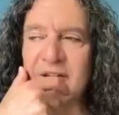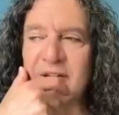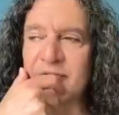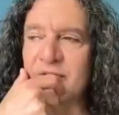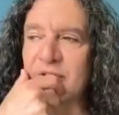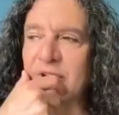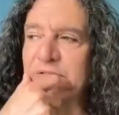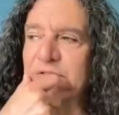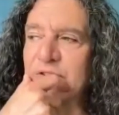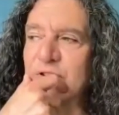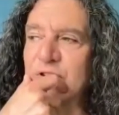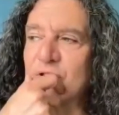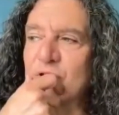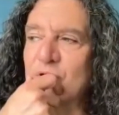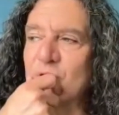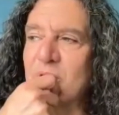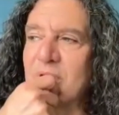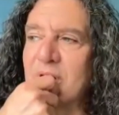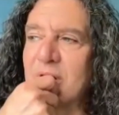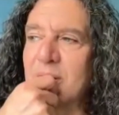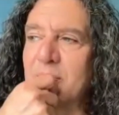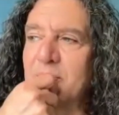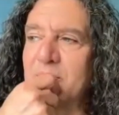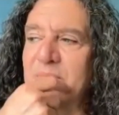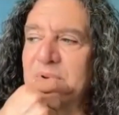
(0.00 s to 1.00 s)
have, you
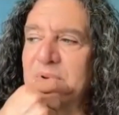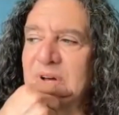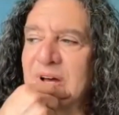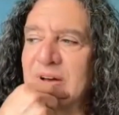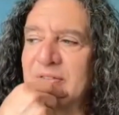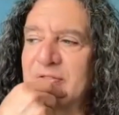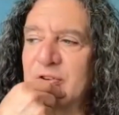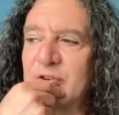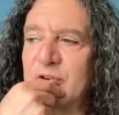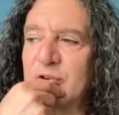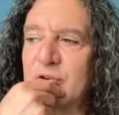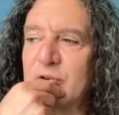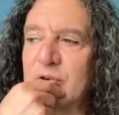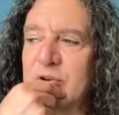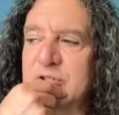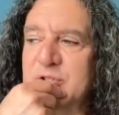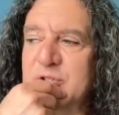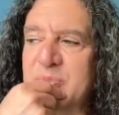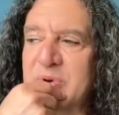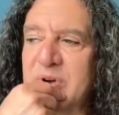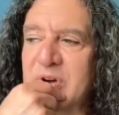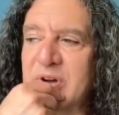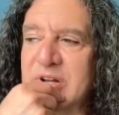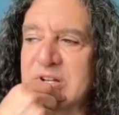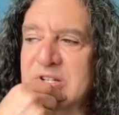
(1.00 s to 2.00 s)
um, have you
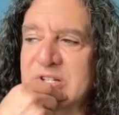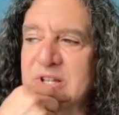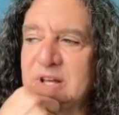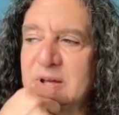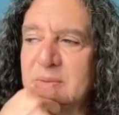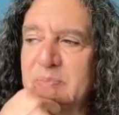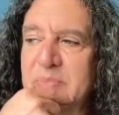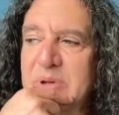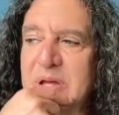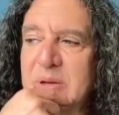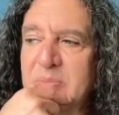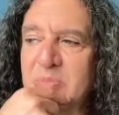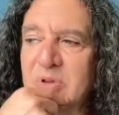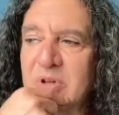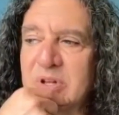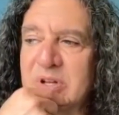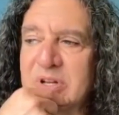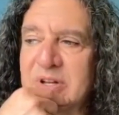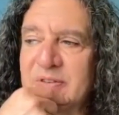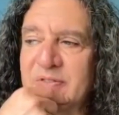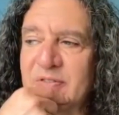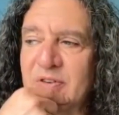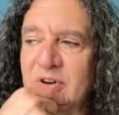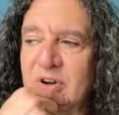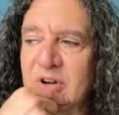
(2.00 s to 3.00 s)
experienced that people in
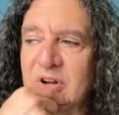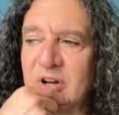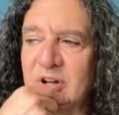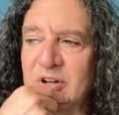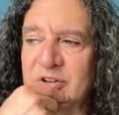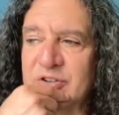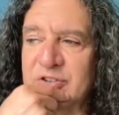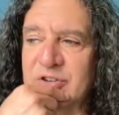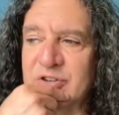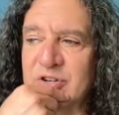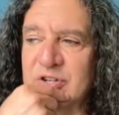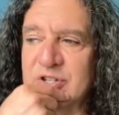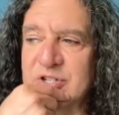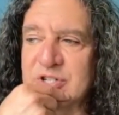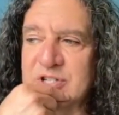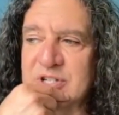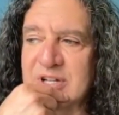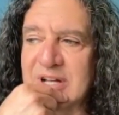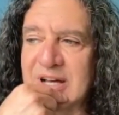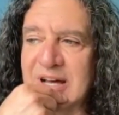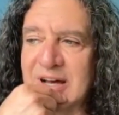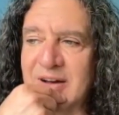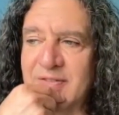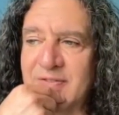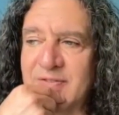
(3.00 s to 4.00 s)
different cultures
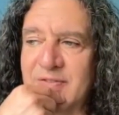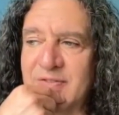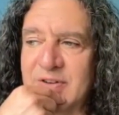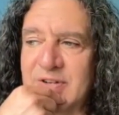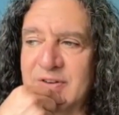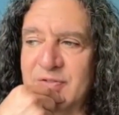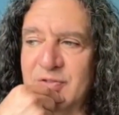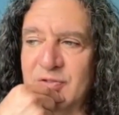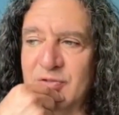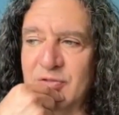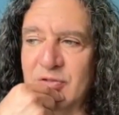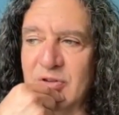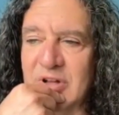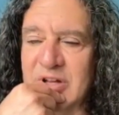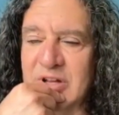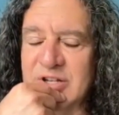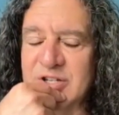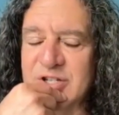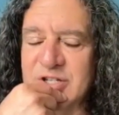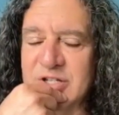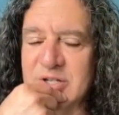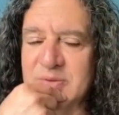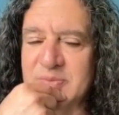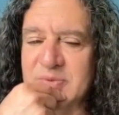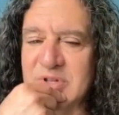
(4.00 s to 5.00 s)
have a different
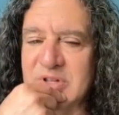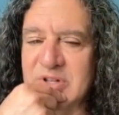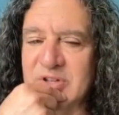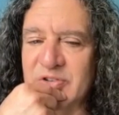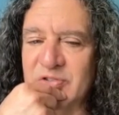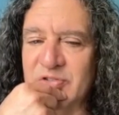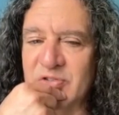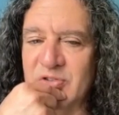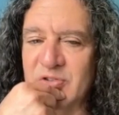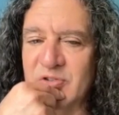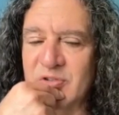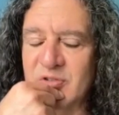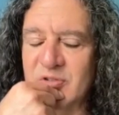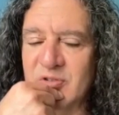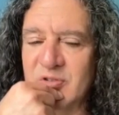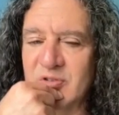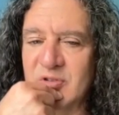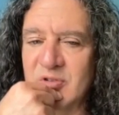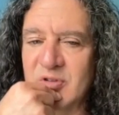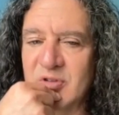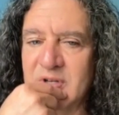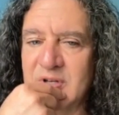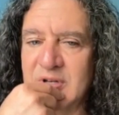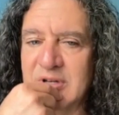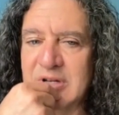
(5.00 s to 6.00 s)
relationship to this
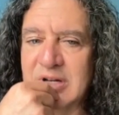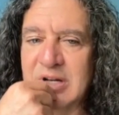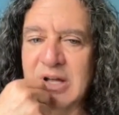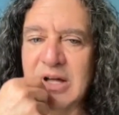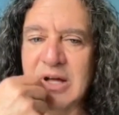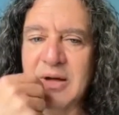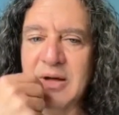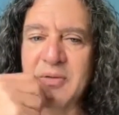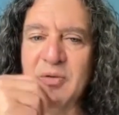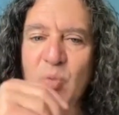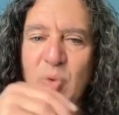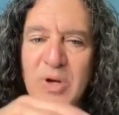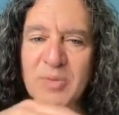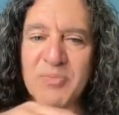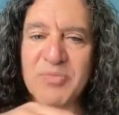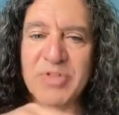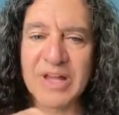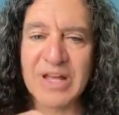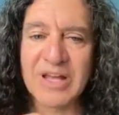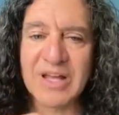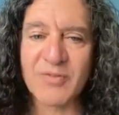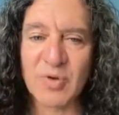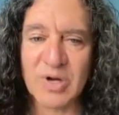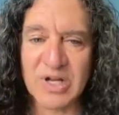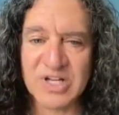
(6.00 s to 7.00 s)
and what i'm
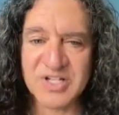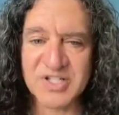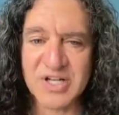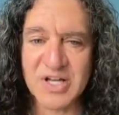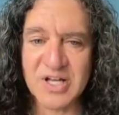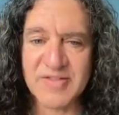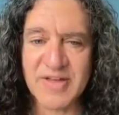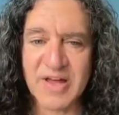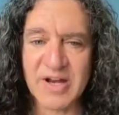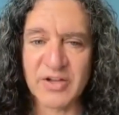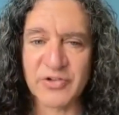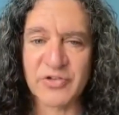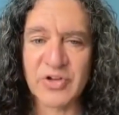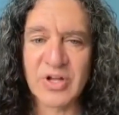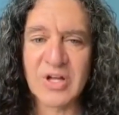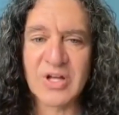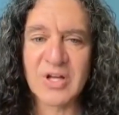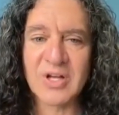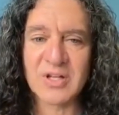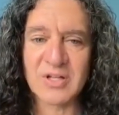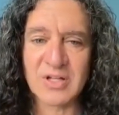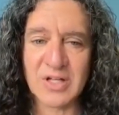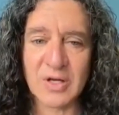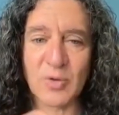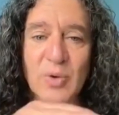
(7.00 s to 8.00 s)
thinking mm. of when i say that is
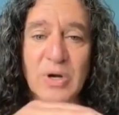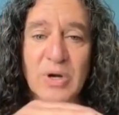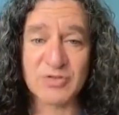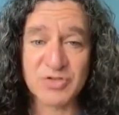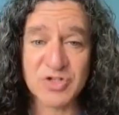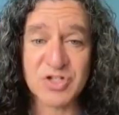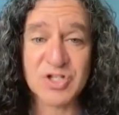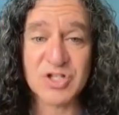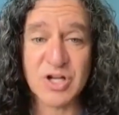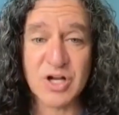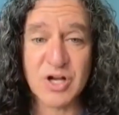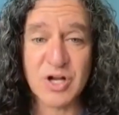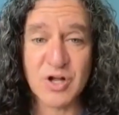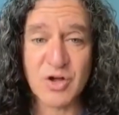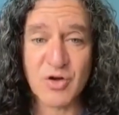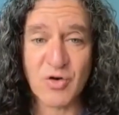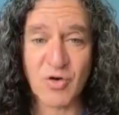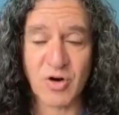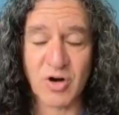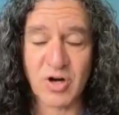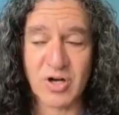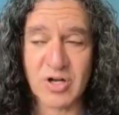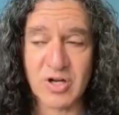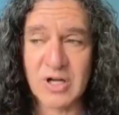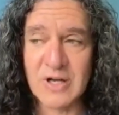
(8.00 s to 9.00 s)
like when i was just in new
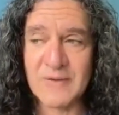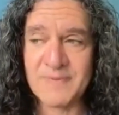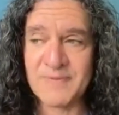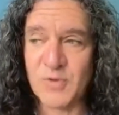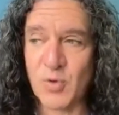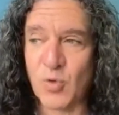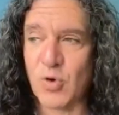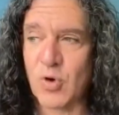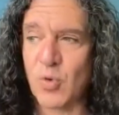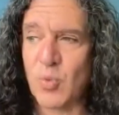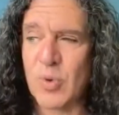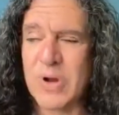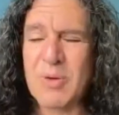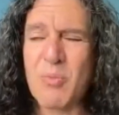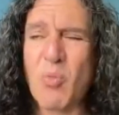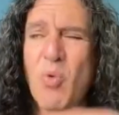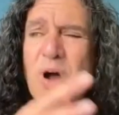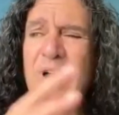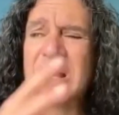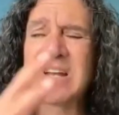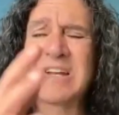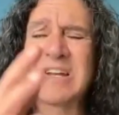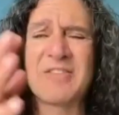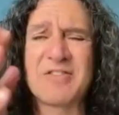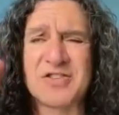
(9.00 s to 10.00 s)
york or when I'm
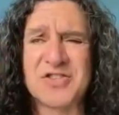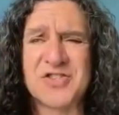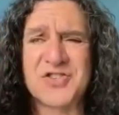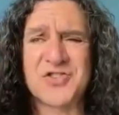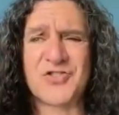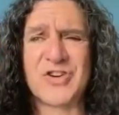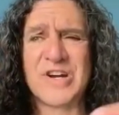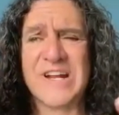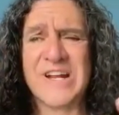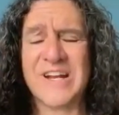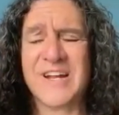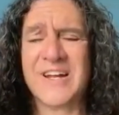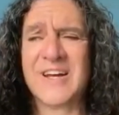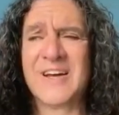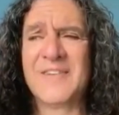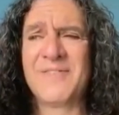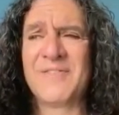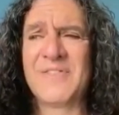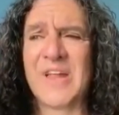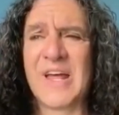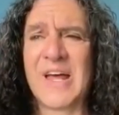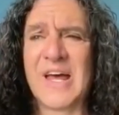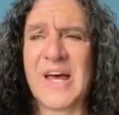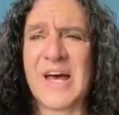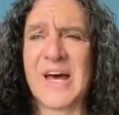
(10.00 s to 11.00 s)
walking down the street
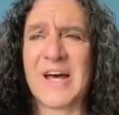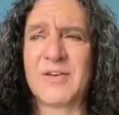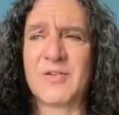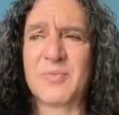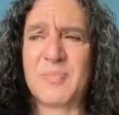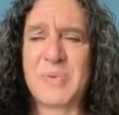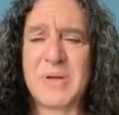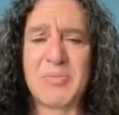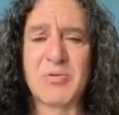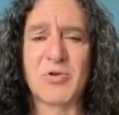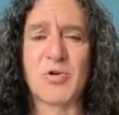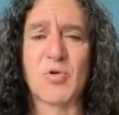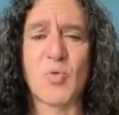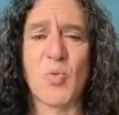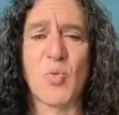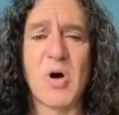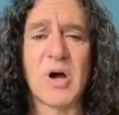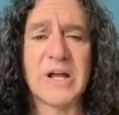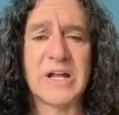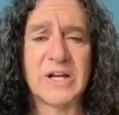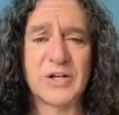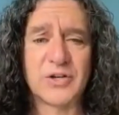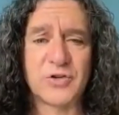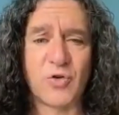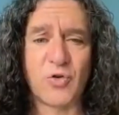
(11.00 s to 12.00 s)
and people are
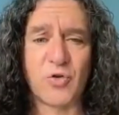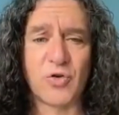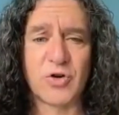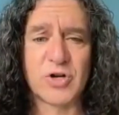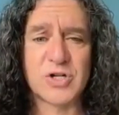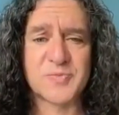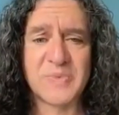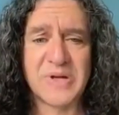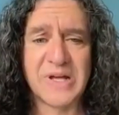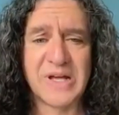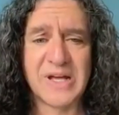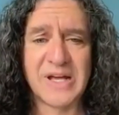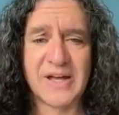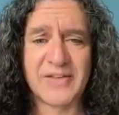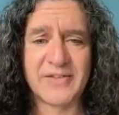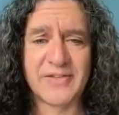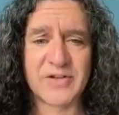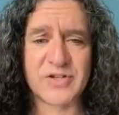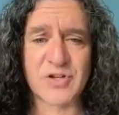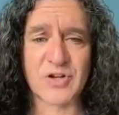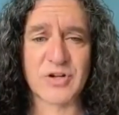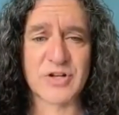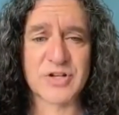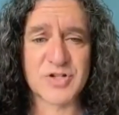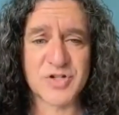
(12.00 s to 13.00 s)
walking towards me and
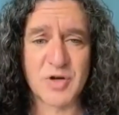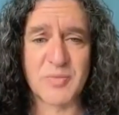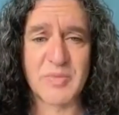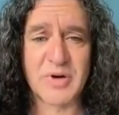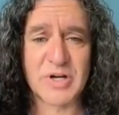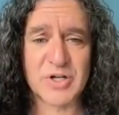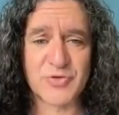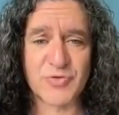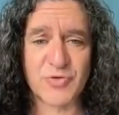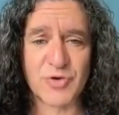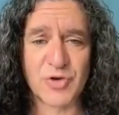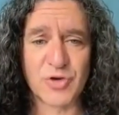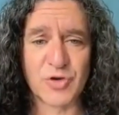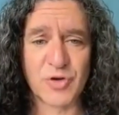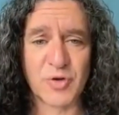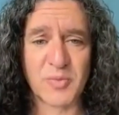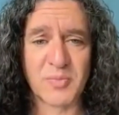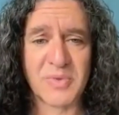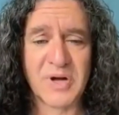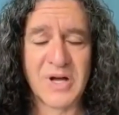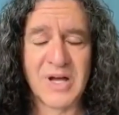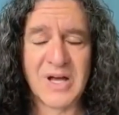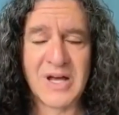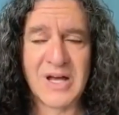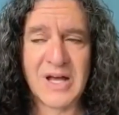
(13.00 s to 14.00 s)
there's only so much
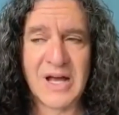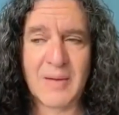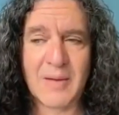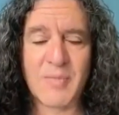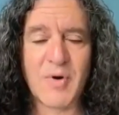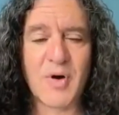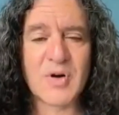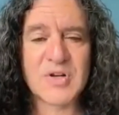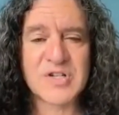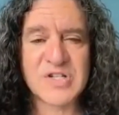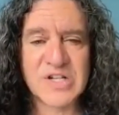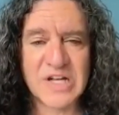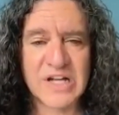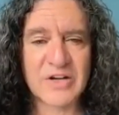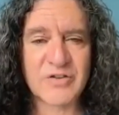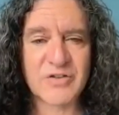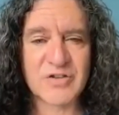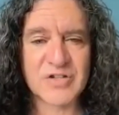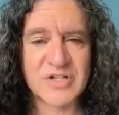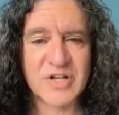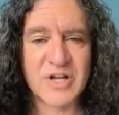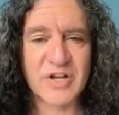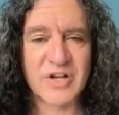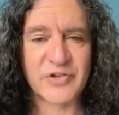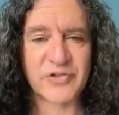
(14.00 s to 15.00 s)
room, I'm always
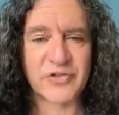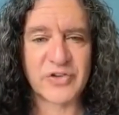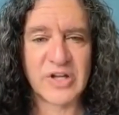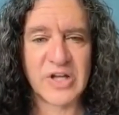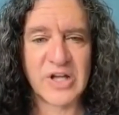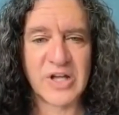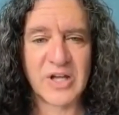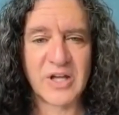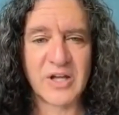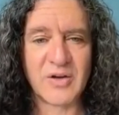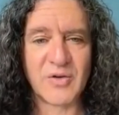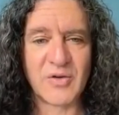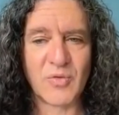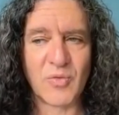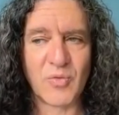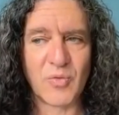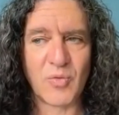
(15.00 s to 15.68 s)
interested to see